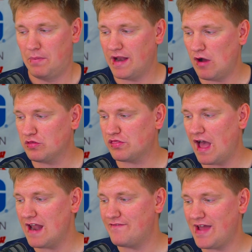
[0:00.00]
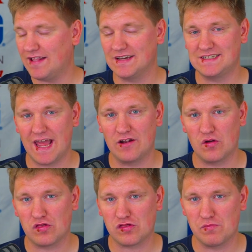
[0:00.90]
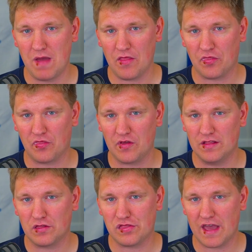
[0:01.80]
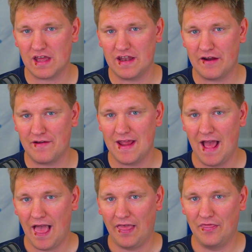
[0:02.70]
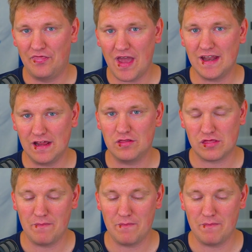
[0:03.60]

but outside of Alexander Smith in the secondary, they need